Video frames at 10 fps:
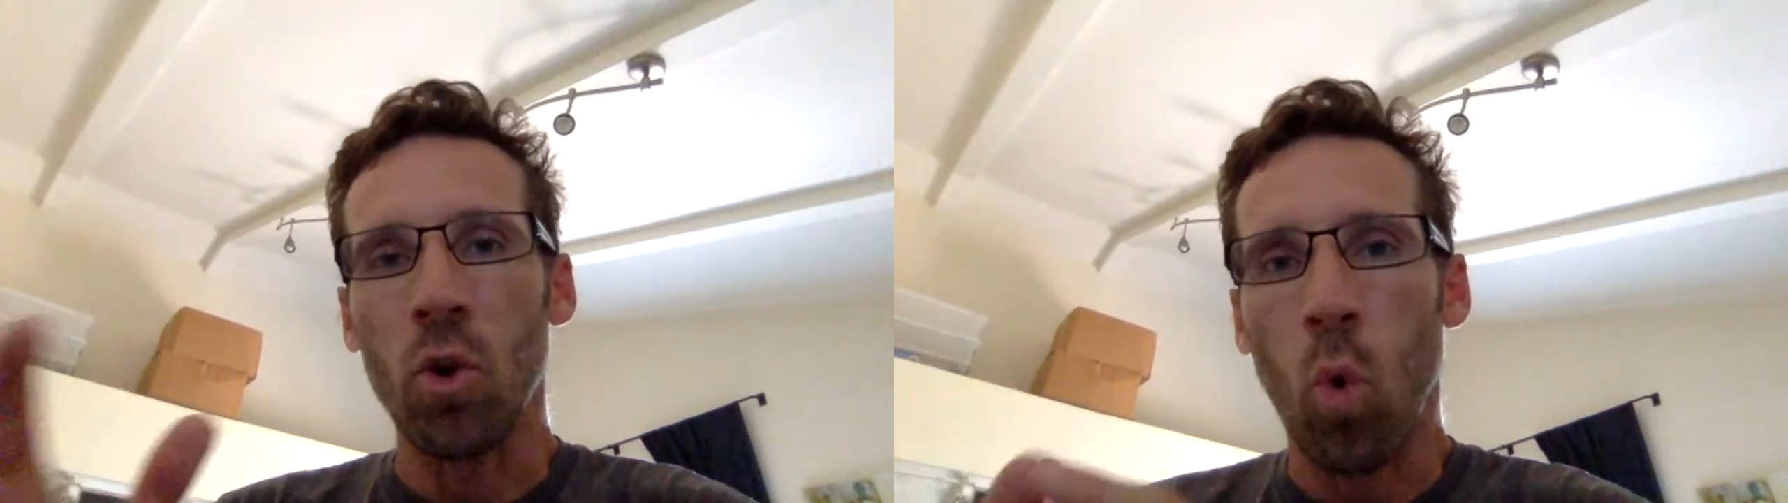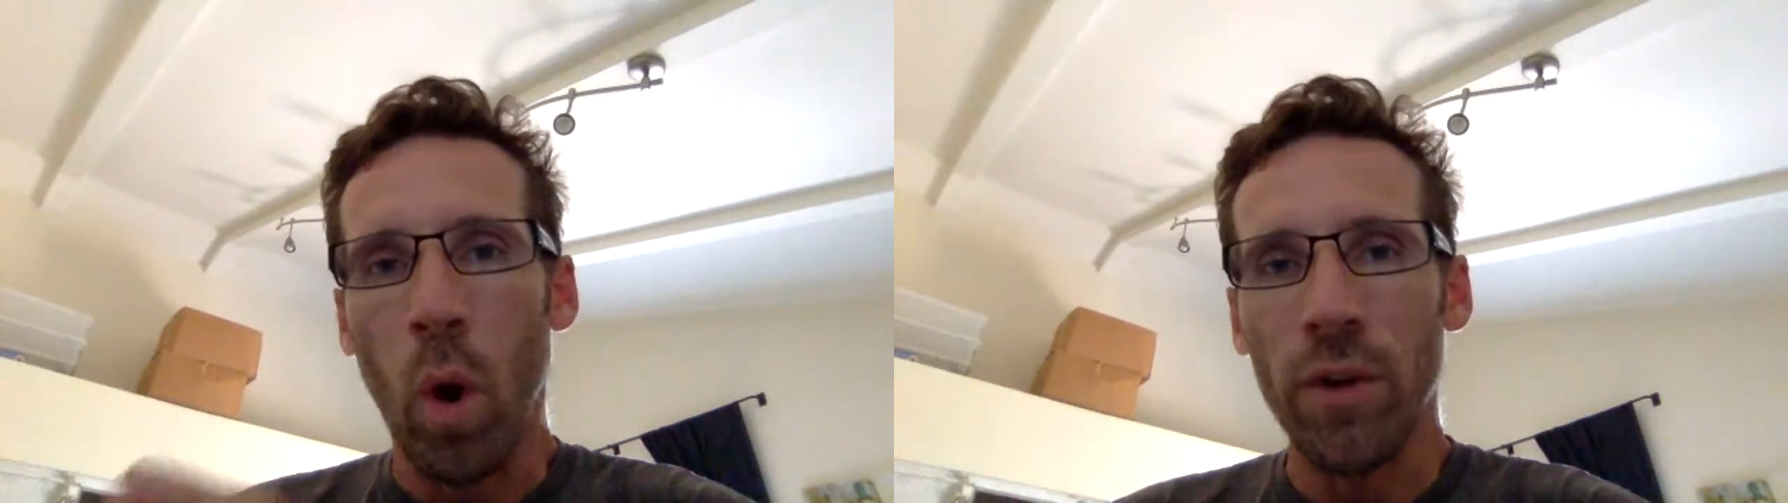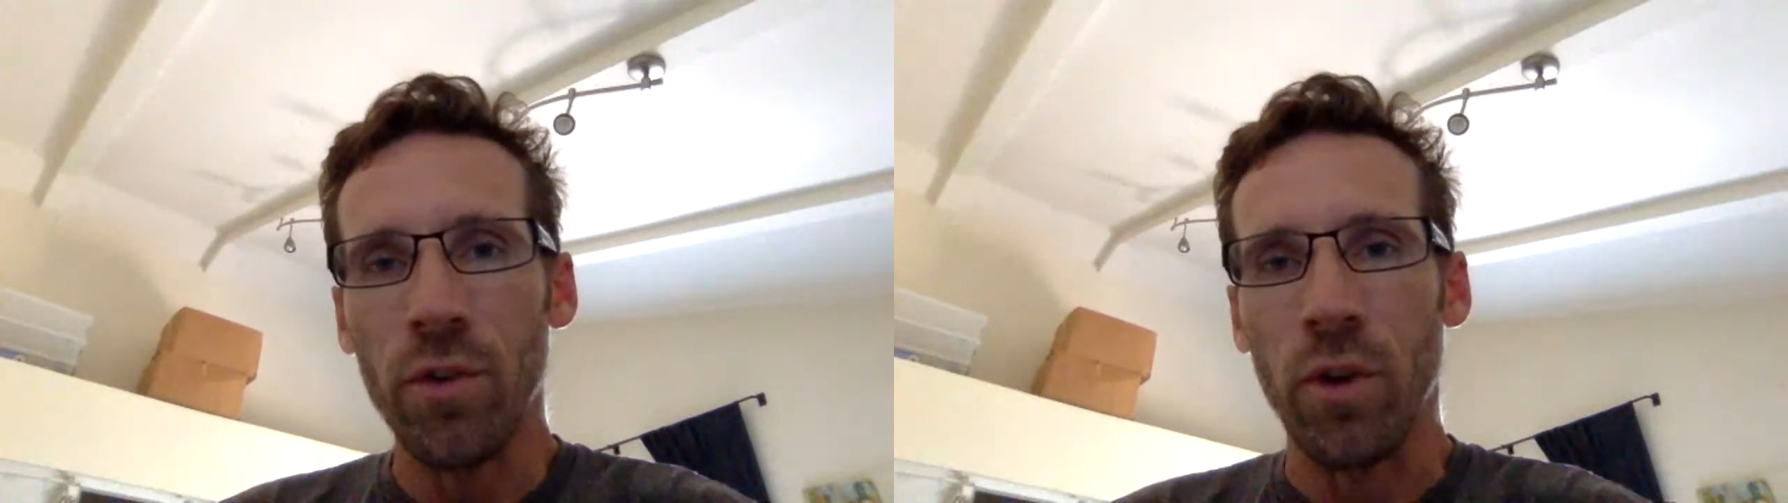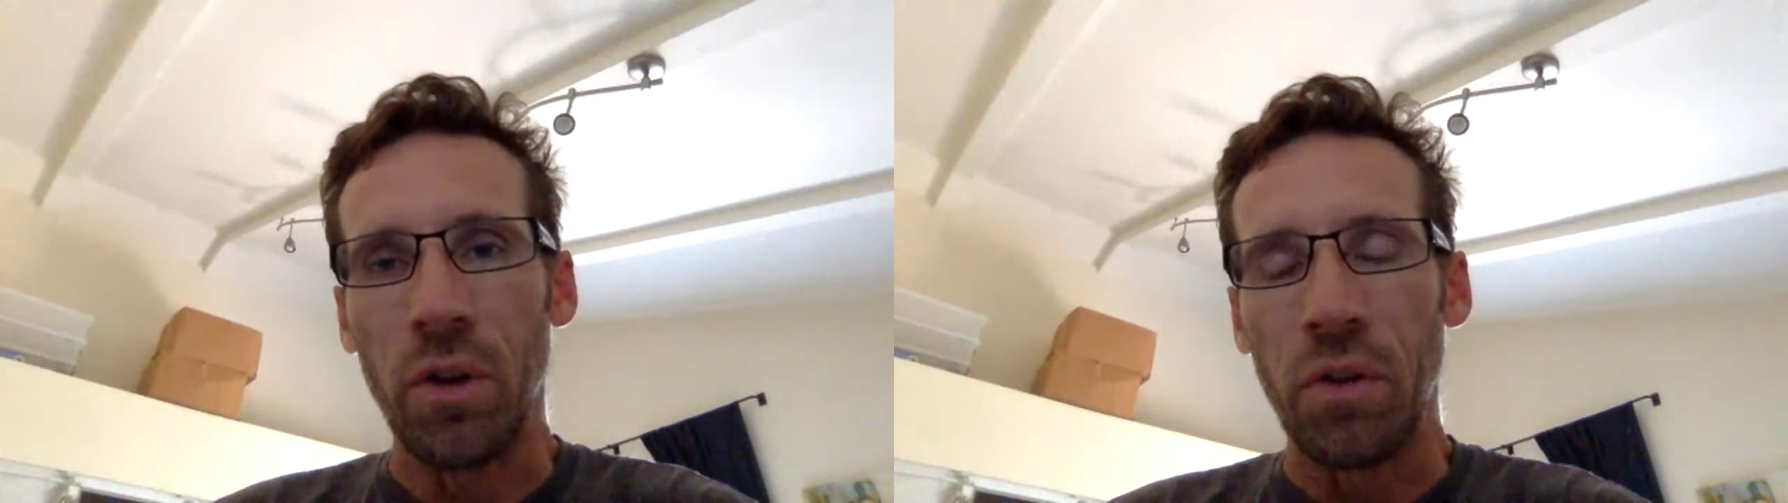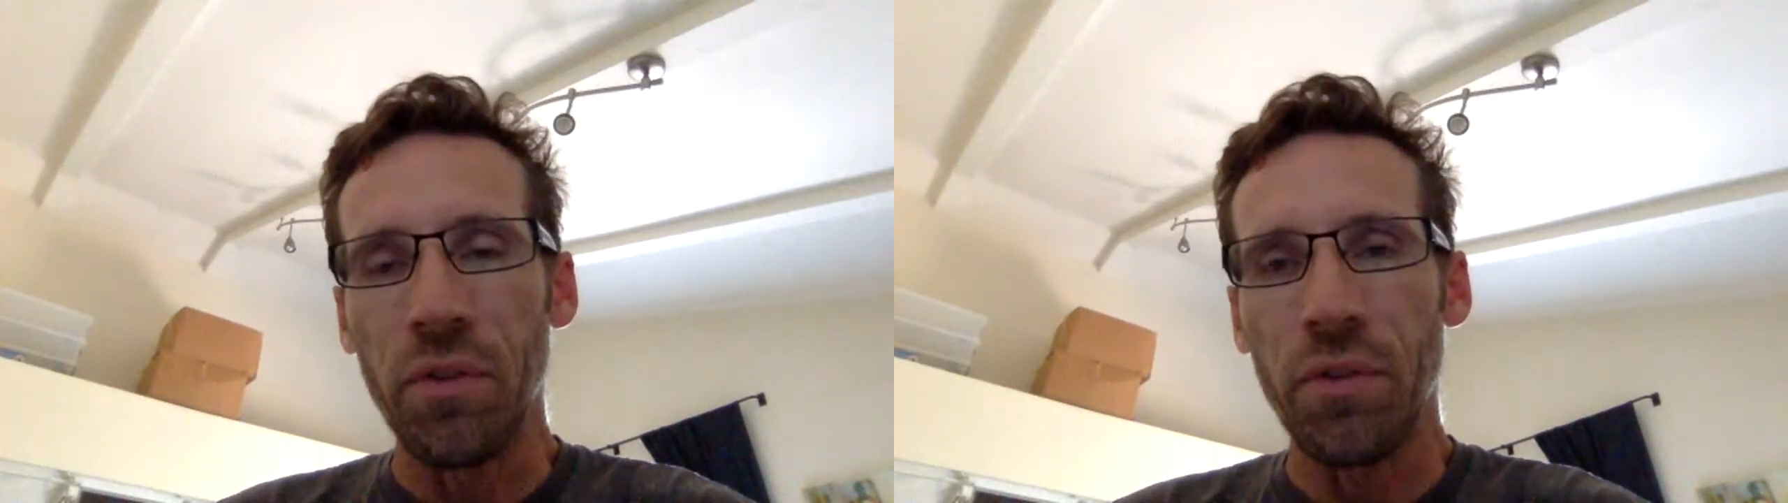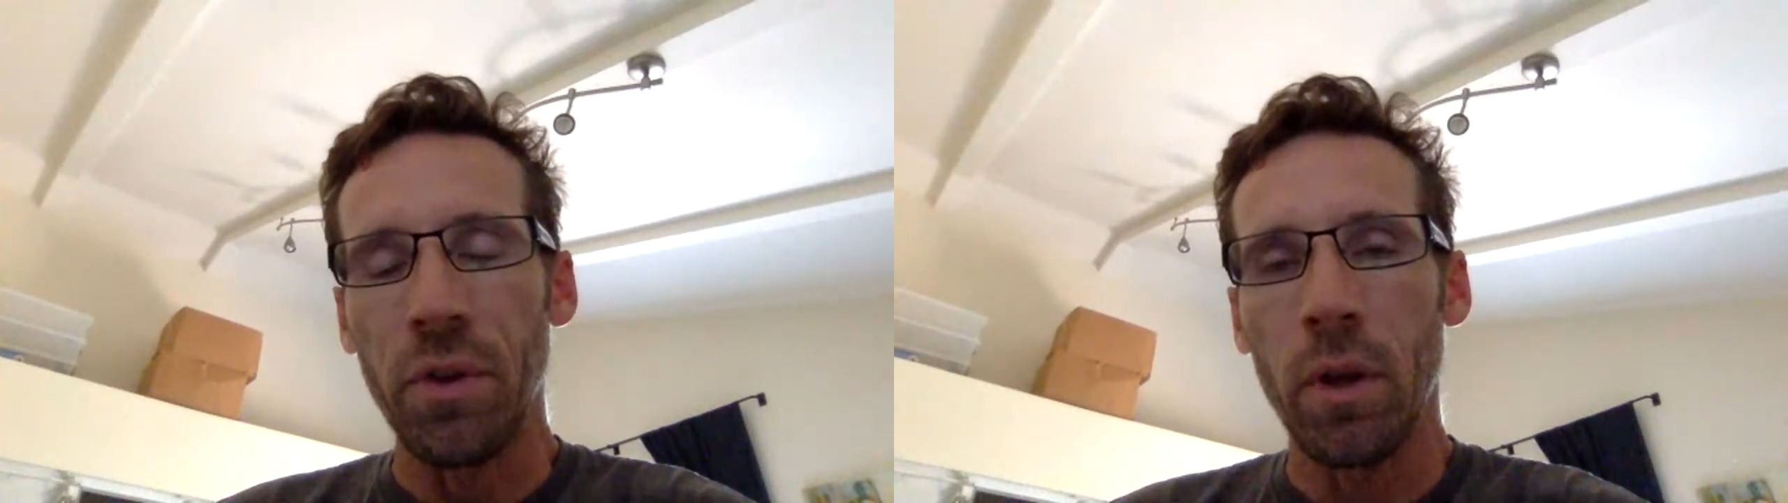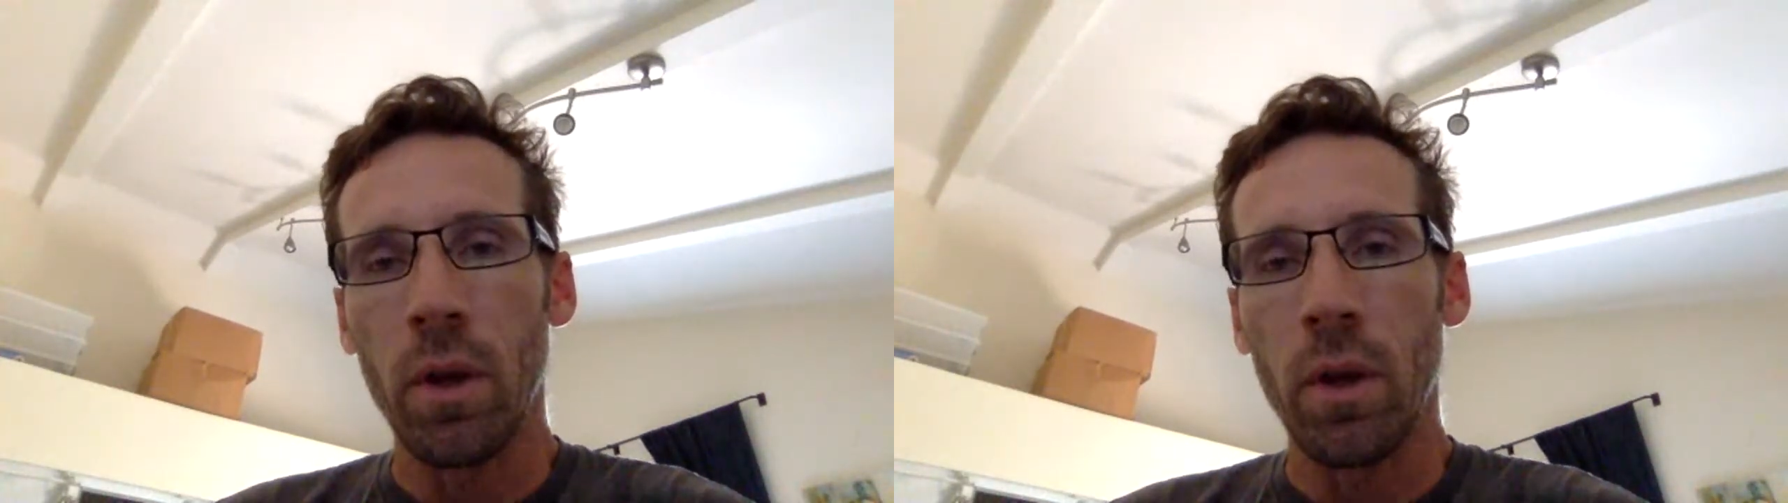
questions,